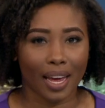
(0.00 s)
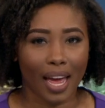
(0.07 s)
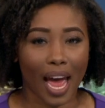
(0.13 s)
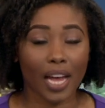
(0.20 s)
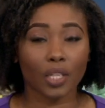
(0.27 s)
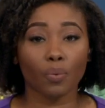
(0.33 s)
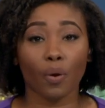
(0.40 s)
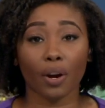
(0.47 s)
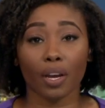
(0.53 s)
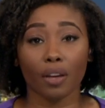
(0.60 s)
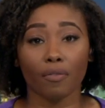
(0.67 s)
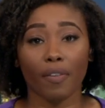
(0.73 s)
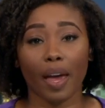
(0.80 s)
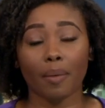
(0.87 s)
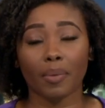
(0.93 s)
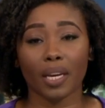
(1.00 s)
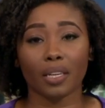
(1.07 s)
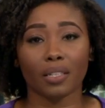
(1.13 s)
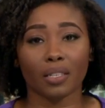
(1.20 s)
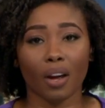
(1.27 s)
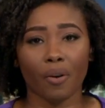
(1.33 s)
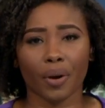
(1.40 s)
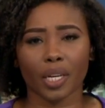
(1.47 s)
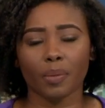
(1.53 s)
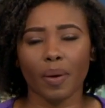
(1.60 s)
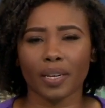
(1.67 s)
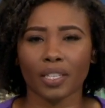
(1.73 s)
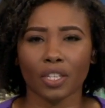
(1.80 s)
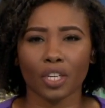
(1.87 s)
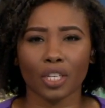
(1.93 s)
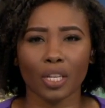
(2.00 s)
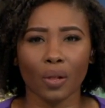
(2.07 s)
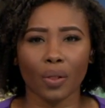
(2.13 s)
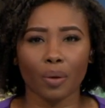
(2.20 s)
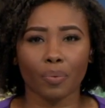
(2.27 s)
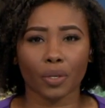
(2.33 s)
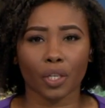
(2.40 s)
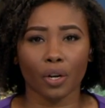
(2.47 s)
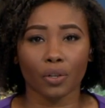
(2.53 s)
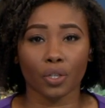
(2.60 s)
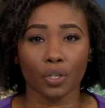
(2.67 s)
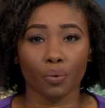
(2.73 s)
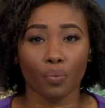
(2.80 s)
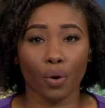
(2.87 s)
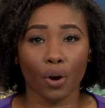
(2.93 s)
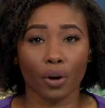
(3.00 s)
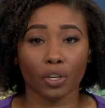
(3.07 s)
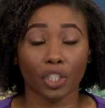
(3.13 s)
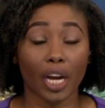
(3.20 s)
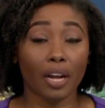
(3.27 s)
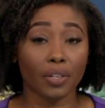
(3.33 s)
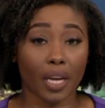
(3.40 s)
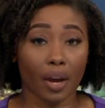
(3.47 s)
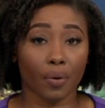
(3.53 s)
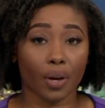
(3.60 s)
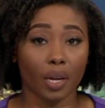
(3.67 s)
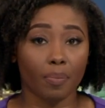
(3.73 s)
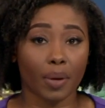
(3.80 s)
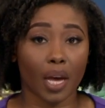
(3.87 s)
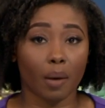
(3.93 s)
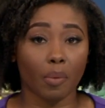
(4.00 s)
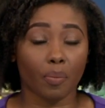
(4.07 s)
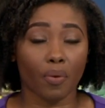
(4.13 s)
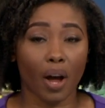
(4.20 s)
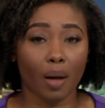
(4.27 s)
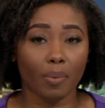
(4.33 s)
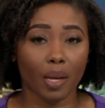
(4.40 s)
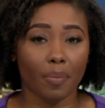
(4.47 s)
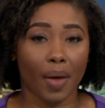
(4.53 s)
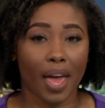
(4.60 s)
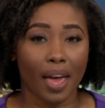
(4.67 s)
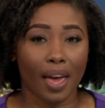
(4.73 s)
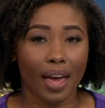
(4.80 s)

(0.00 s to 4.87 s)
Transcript: As working families are expected to slowly return to work, childcare could become a problem.